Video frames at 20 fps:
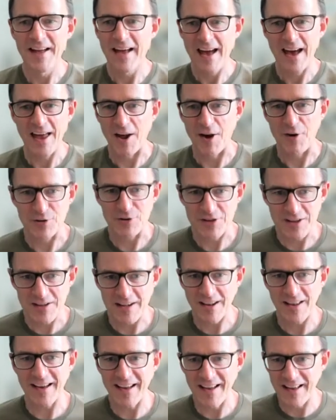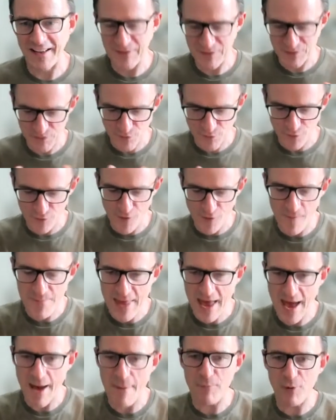And I was like, from
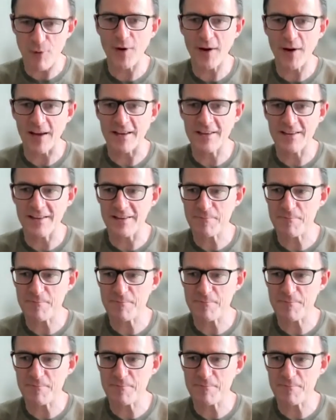that point,